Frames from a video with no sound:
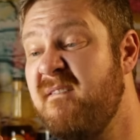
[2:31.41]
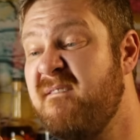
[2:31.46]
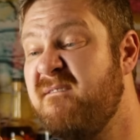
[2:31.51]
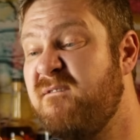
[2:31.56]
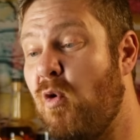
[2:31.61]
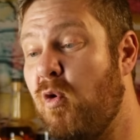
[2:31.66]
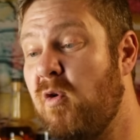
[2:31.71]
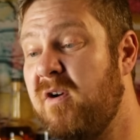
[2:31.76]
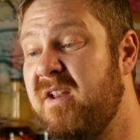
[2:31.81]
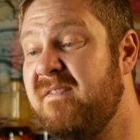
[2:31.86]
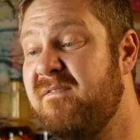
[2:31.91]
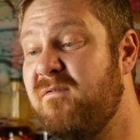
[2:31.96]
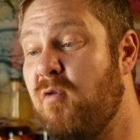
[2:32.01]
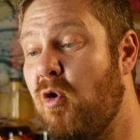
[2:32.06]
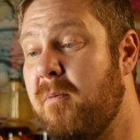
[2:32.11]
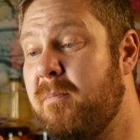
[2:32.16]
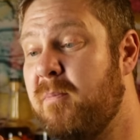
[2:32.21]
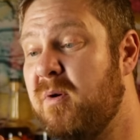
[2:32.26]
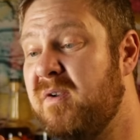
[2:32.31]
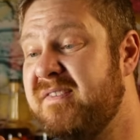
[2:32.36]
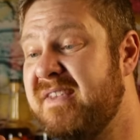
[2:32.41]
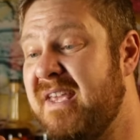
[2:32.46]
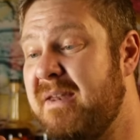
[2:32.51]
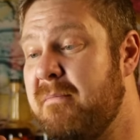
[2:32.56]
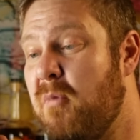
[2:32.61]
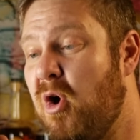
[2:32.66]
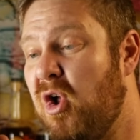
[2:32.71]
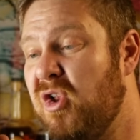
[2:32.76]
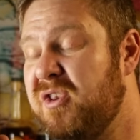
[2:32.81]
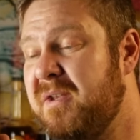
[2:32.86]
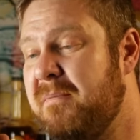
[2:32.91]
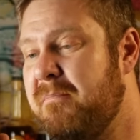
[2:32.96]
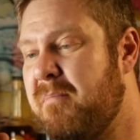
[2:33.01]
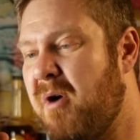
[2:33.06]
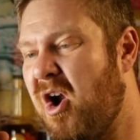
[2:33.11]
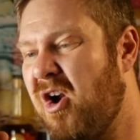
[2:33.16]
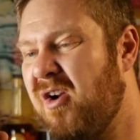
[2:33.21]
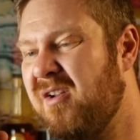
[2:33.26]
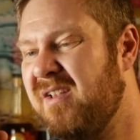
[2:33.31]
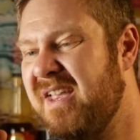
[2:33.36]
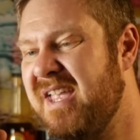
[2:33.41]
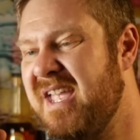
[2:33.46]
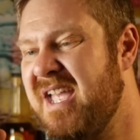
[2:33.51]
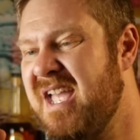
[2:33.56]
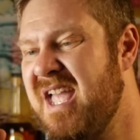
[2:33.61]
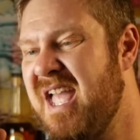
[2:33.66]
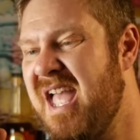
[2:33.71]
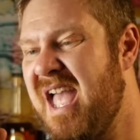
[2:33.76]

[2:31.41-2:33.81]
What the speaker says: 44% malted barley,